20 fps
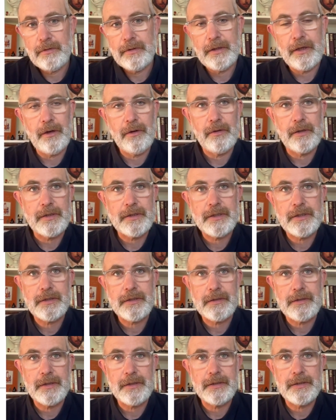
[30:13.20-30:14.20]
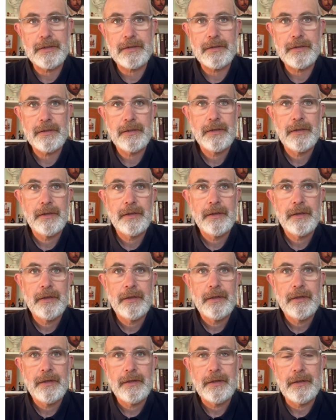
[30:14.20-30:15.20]
is
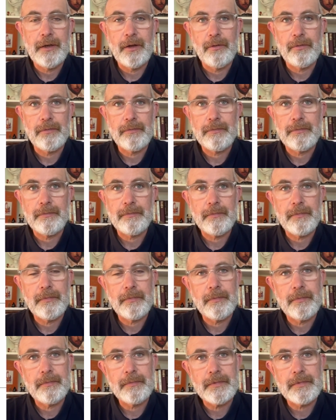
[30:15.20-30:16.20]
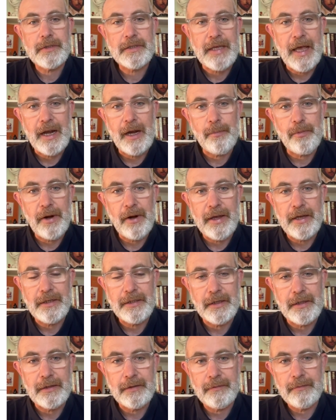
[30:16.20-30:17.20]
you know
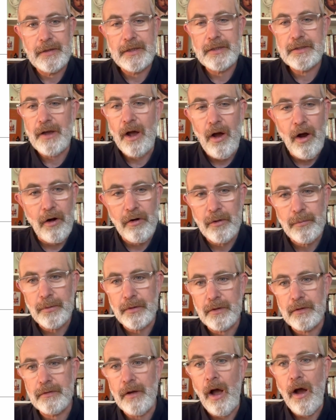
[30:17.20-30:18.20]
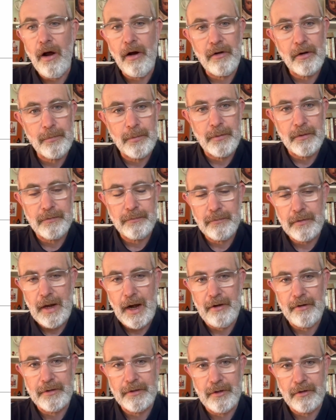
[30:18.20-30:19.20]
celebrating. He's a horrible, horrible
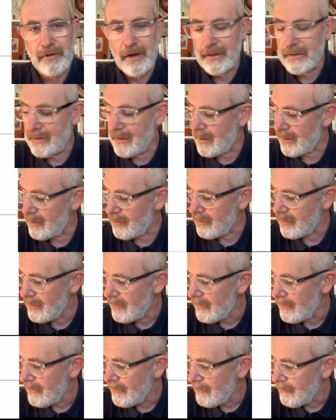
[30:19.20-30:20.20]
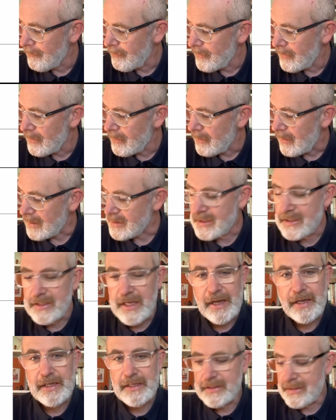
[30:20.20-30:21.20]
character, Gratiano. A
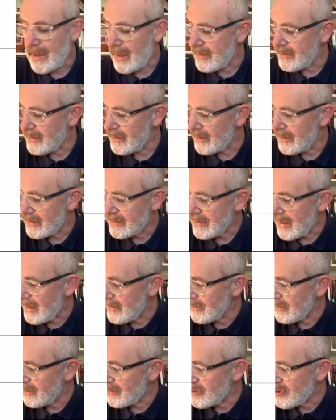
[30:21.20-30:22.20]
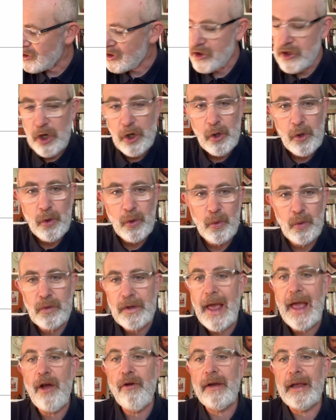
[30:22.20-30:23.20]
second Daniel, a Daniel Jew,
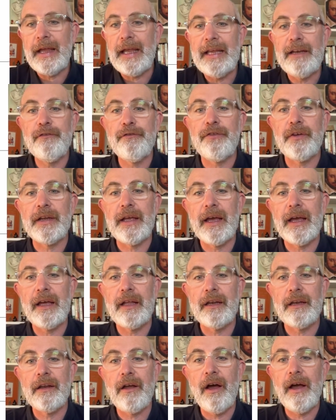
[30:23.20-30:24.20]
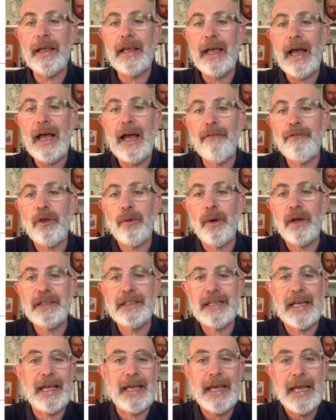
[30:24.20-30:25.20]
now infidel. I have you on
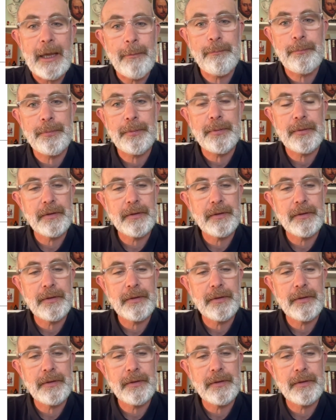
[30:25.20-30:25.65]
the hip.